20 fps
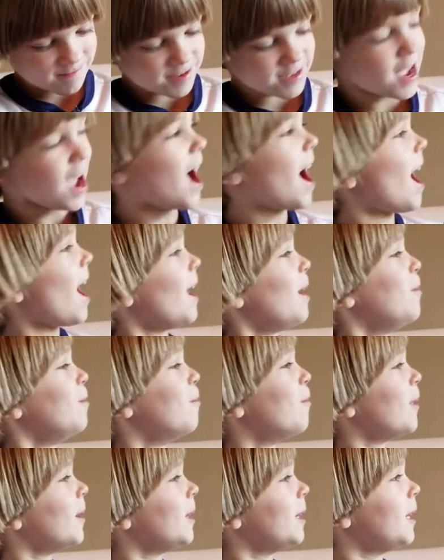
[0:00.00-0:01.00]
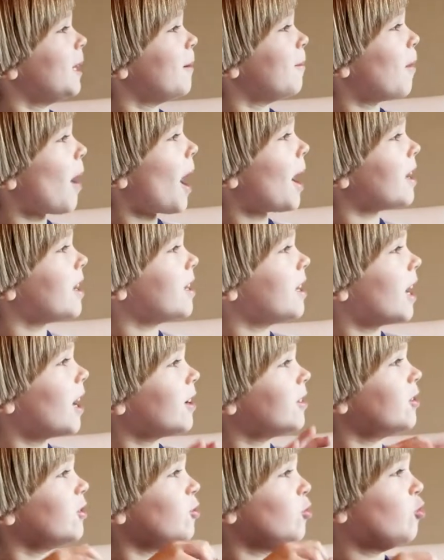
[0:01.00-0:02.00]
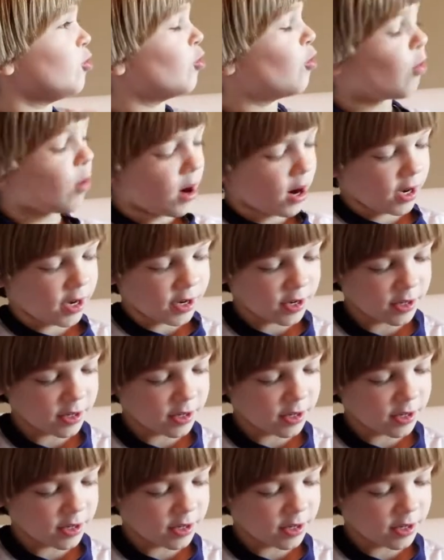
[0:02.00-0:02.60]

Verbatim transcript: Yeah, and, but he bought another zoo one.